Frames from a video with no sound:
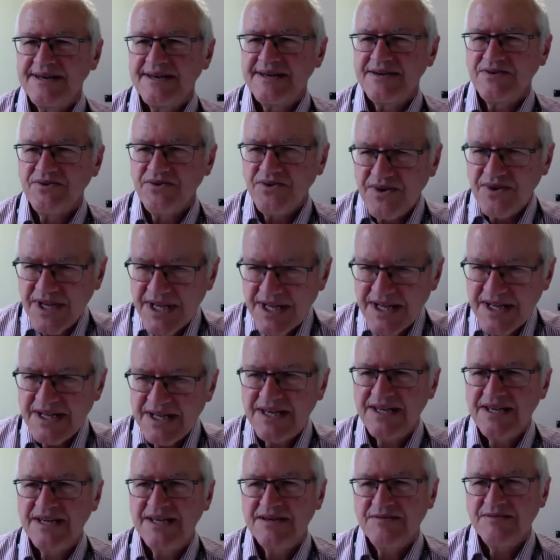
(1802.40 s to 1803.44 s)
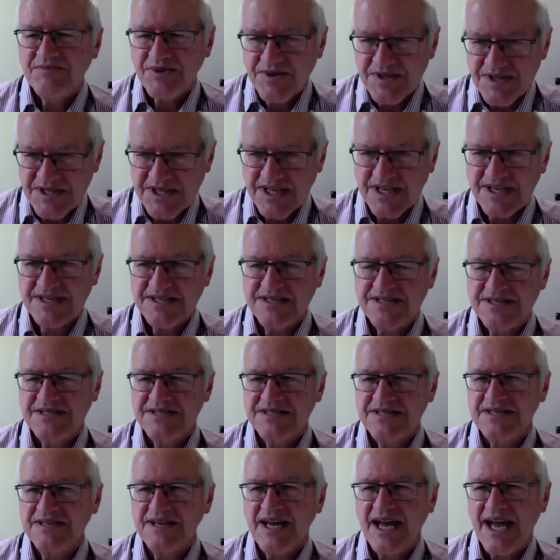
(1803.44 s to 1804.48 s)
really
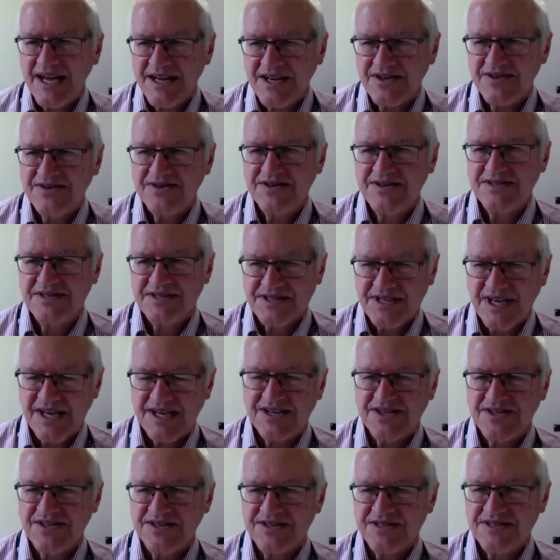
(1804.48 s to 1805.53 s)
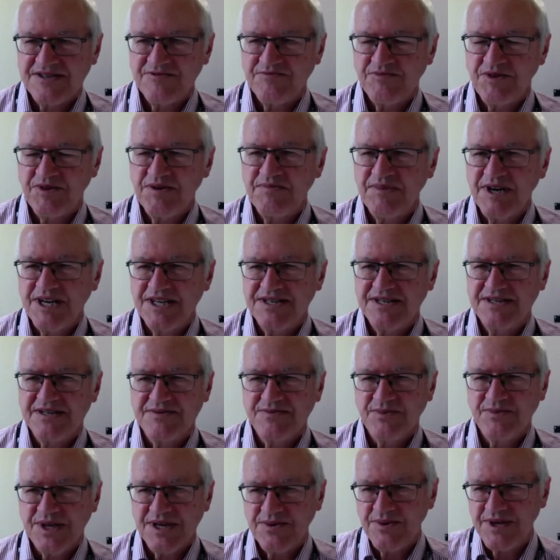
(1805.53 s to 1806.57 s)
precise, accurate sections have been measured
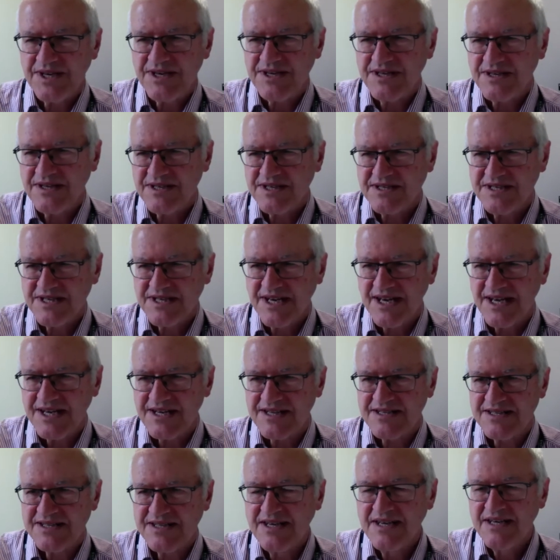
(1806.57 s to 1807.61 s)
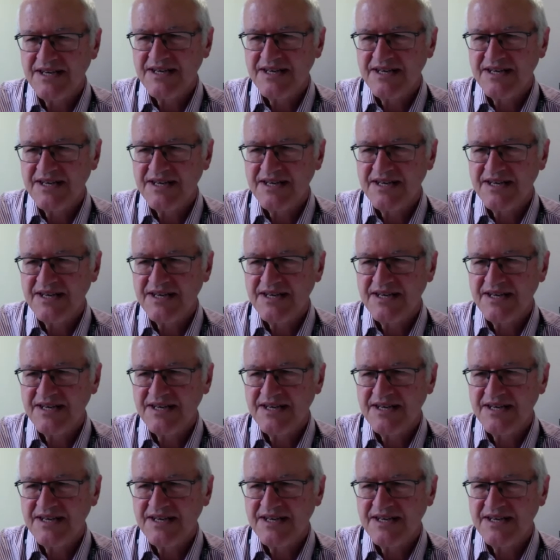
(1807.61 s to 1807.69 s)
where we can detect